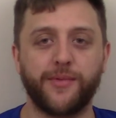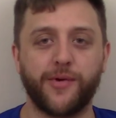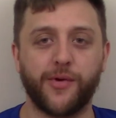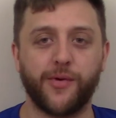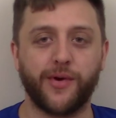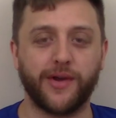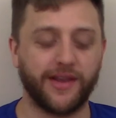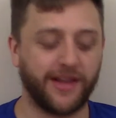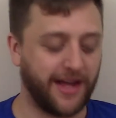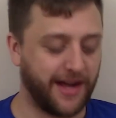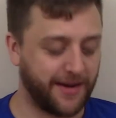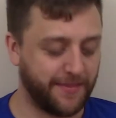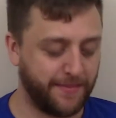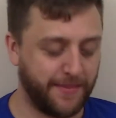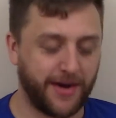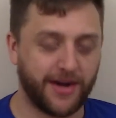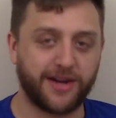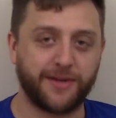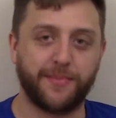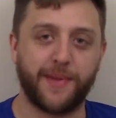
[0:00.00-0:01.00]
doing like
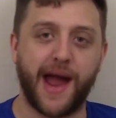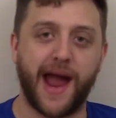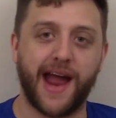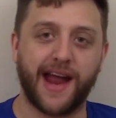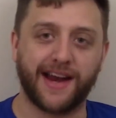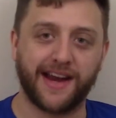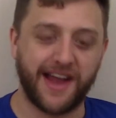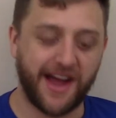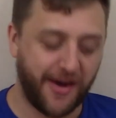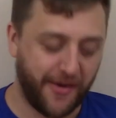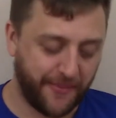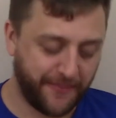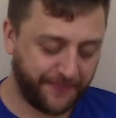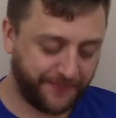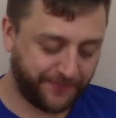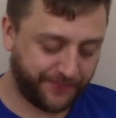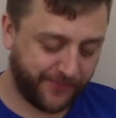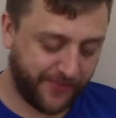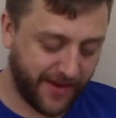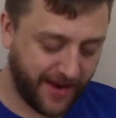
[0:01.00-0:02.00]
mukbang now.
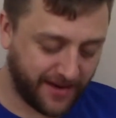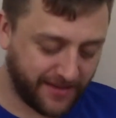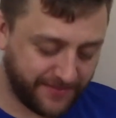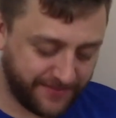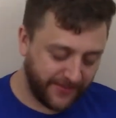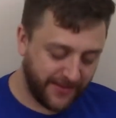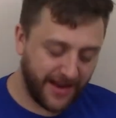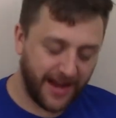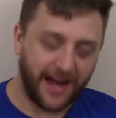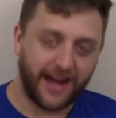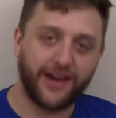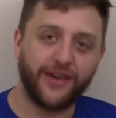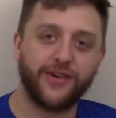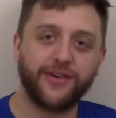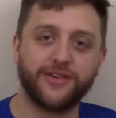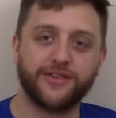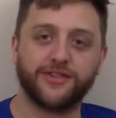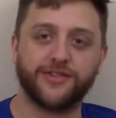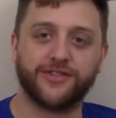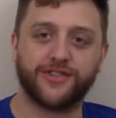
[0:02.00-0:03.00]
I don't
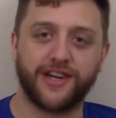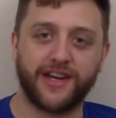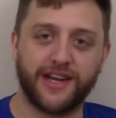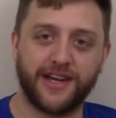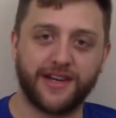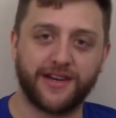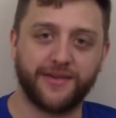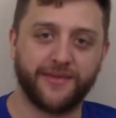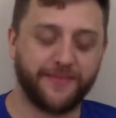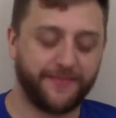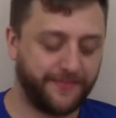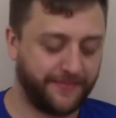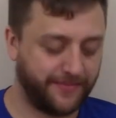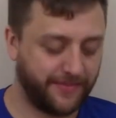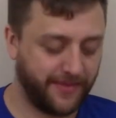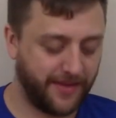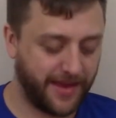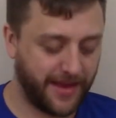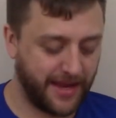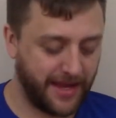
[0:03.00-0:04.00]
understand
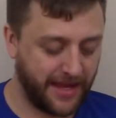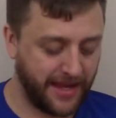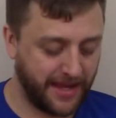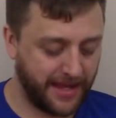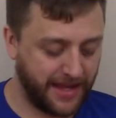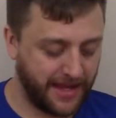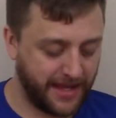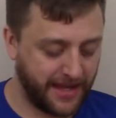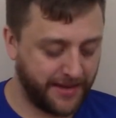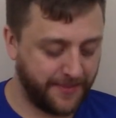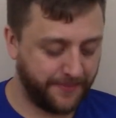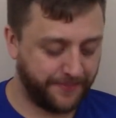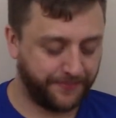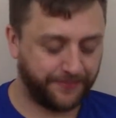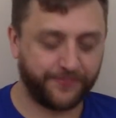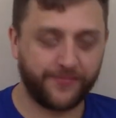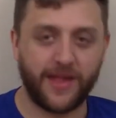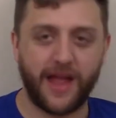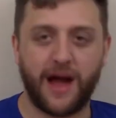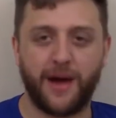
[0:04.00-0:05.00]

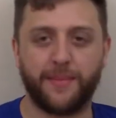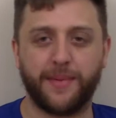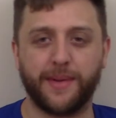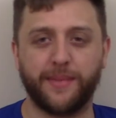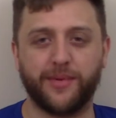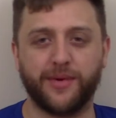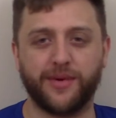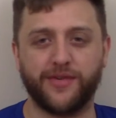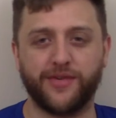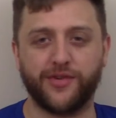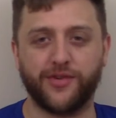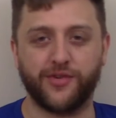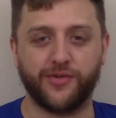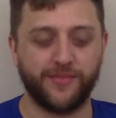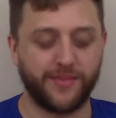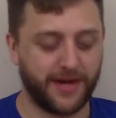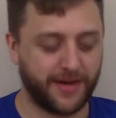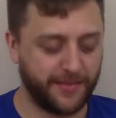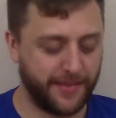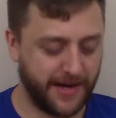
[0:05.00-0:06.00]
how people even do
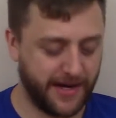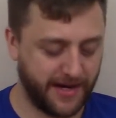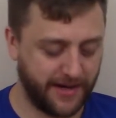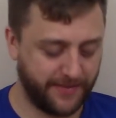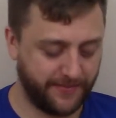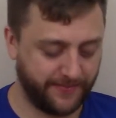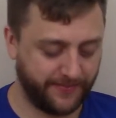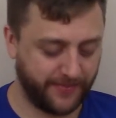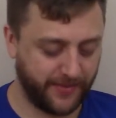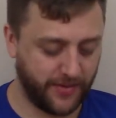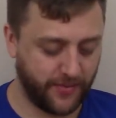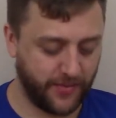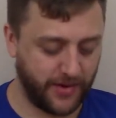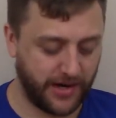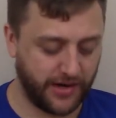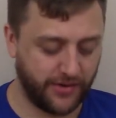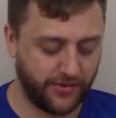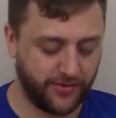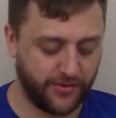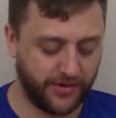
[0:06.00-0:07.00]
mukbang. Why
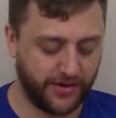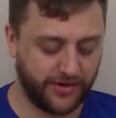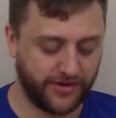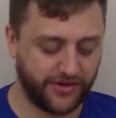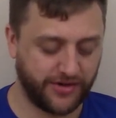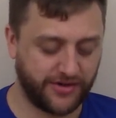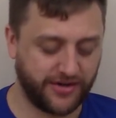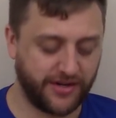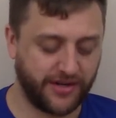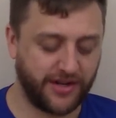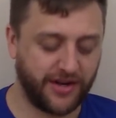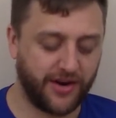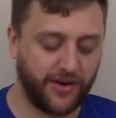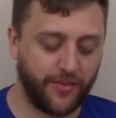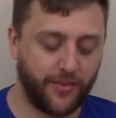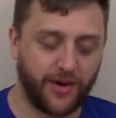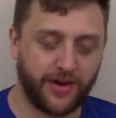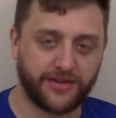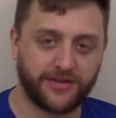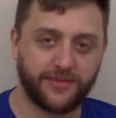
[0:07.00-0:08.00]
you'd want to just sit there and
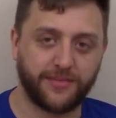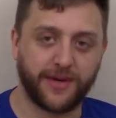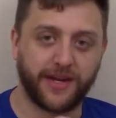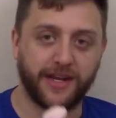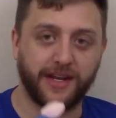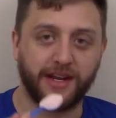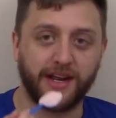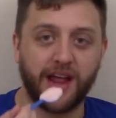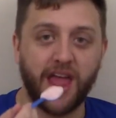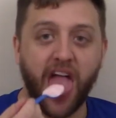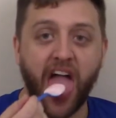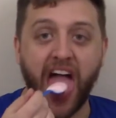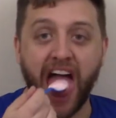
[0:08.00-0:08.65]
watch somebody eating.